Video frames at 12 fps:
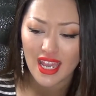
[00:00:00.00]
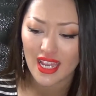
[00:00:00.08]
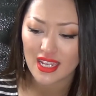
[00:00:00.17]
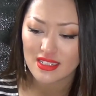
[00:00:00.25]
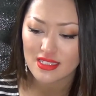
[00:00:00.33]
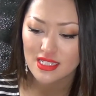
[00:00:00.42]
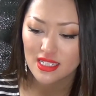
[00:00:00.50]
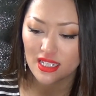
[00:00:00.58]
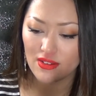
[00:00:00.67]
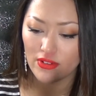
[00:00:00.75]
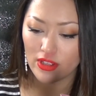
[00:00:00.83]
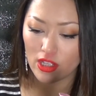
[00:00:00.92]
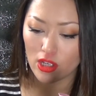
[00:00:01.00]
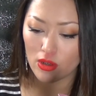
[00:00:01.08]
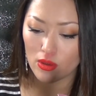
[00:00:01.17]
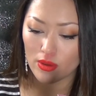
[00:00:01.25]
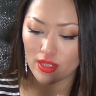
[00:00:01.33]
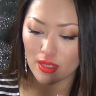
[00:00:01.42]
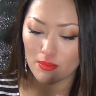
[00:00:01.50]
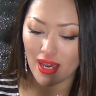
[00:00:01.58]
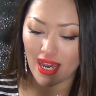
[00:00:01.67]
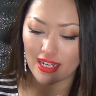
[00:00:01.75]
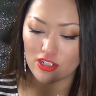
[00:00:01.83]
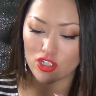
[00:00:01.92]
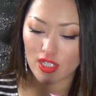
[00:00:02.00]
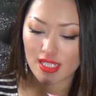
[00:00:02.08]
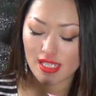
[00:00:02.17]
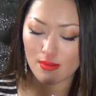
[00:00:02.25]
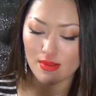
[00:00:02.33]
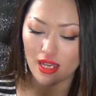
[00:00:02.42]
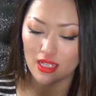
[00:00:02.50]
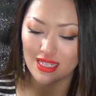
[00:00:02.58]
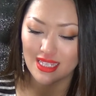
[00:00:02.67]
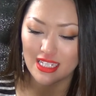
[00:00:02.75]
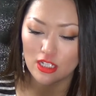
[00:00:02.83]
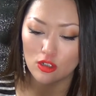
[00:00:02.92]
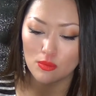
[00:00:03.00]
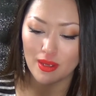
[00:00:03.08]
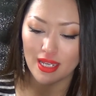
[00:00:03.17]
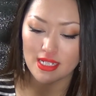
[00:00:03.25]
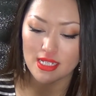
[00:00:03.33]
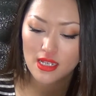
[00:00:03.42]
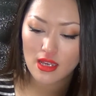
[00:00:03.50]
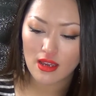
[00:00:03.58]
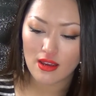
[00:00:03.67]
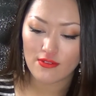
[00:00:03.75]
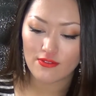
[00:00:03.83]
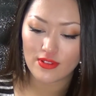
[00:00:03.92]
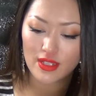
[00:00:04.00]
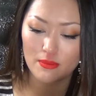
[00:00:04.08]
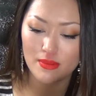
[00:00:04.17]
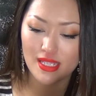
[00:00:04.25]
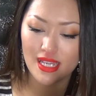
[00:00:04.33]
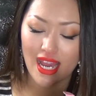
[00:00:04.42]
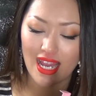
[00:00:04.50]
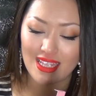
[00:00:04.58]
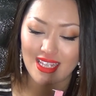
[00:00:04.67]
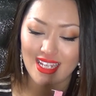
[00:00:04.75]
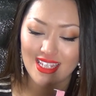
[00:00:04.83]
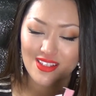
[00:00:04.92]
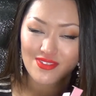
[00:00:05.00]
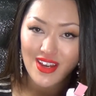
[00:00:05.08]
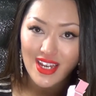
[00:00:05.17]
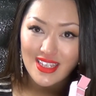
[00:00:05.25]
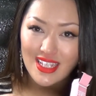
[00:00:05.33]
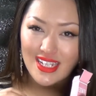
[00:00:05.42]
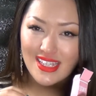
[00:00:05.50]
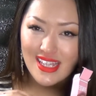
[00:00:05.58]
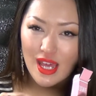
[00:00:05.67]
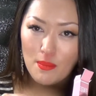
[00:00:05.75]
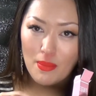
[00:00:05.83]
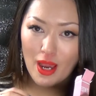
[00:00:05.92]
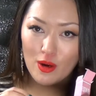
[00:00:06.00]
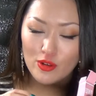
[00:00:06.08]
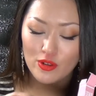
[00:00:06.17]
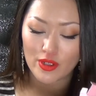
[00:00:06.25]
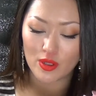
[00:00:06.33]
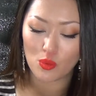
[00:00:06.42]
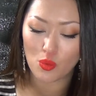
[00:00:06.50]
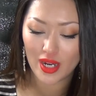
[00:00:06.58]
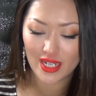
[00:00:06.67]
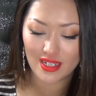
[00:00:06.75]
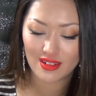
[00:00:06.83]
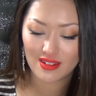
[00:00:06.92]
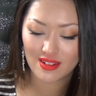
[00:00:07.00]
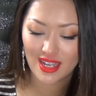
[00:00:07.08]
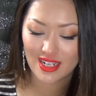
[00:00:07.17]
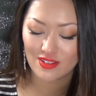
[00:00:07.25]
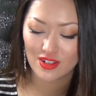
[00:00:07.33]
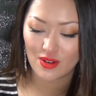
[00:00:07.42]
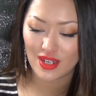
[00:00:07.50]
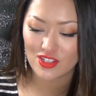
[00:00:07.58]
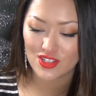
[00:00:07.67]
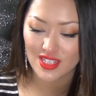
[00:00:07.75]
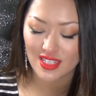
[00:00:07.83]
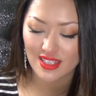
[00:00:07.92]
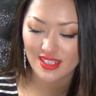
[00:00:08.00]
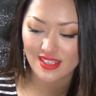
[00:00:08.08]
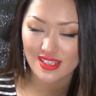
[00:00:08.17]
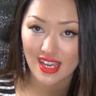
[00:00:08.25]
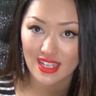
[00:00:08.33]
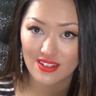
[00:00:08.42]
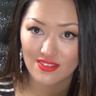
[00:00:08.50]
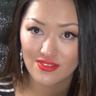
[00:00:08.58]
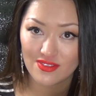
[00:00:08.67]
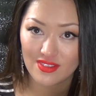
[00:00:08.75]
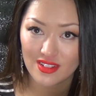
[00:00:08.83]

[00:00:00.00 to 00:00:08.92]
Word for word: And even though the packaging seems a little bit flimsy, I like the fact that it's that powdery white. I don't know, I just think this is kind of